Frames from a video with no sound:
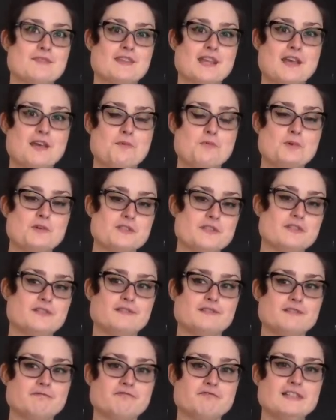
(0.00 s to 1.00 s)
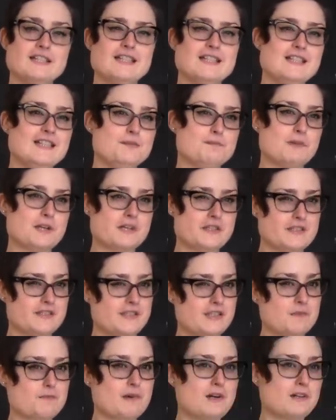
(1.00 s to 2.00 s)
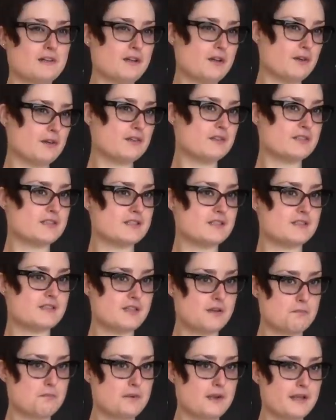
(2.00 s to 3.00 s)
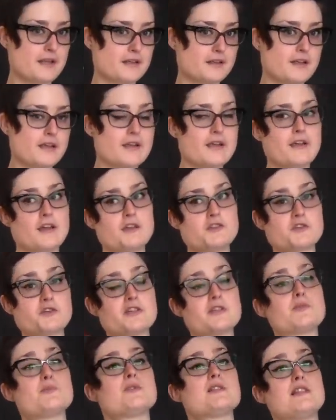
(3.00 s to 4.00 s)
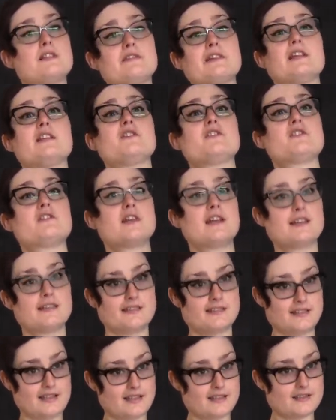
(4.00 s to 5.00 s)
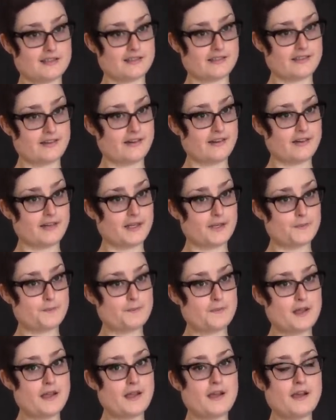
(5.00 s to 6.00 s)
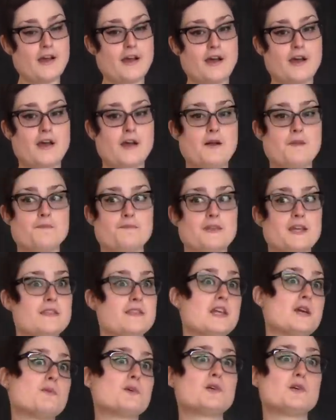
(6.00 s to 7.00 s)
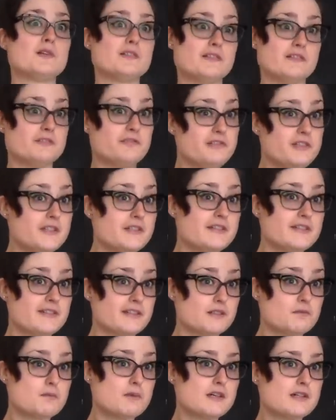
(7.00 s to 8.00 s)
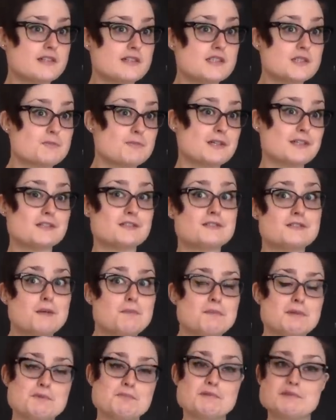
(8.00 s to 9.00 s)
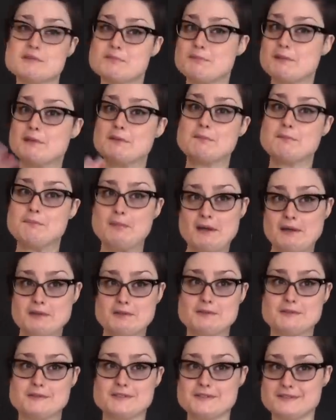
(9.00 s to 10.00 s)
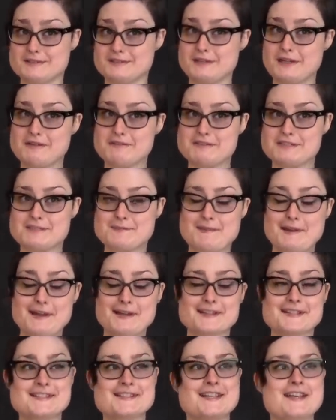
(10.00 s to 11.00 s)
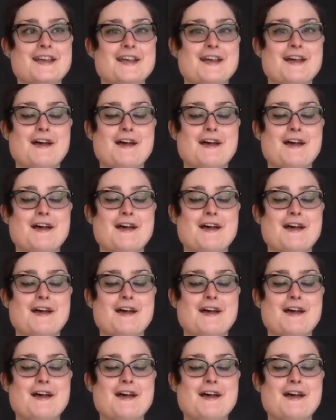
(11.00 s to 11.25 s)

There wasn't really much cinema going on in Dublin. Joyce was living in Trieste at the time, and there were quite a few cinemas, but Dublin was a bit backwards in that respect.